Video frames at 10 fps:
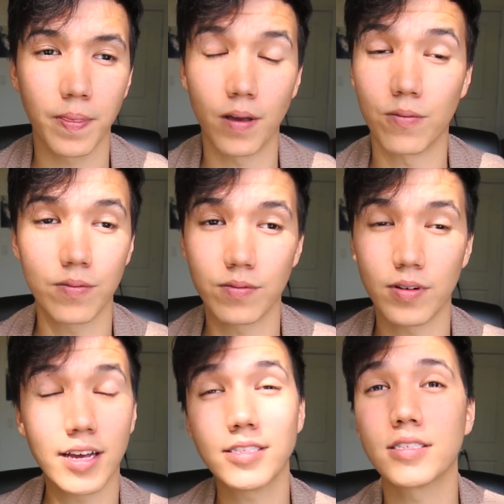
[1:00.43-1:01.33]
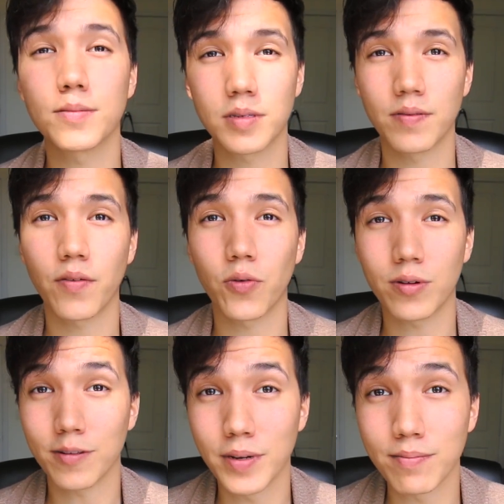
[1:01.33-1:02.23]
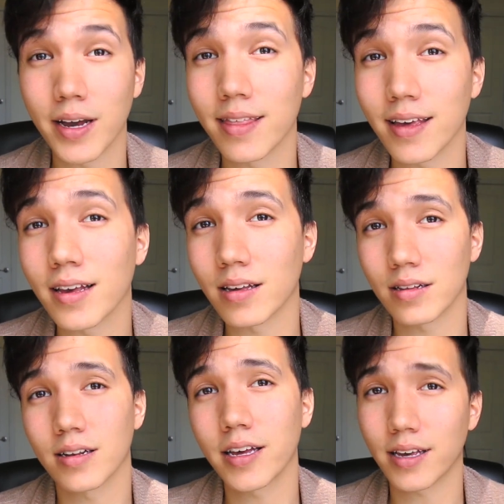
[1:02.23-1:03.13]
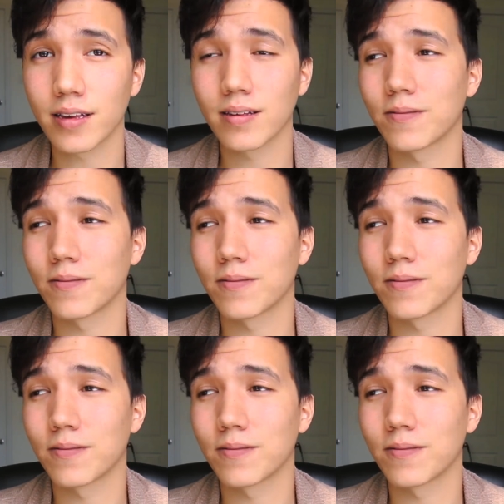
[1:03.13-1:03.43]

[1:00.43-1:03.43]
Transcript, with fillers: And relationships have never really been my thing, like,